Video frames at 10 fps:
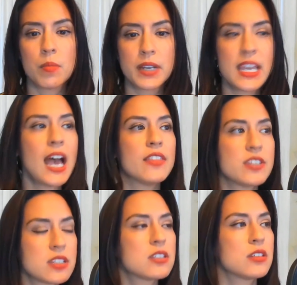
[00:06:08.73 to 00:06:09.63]
but yeah,
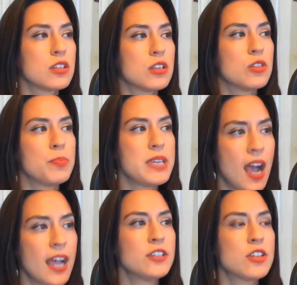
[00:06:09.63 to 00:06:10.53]
this is
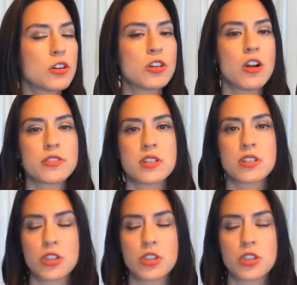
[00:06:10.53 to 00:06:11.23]
behind Tucker Carlson is a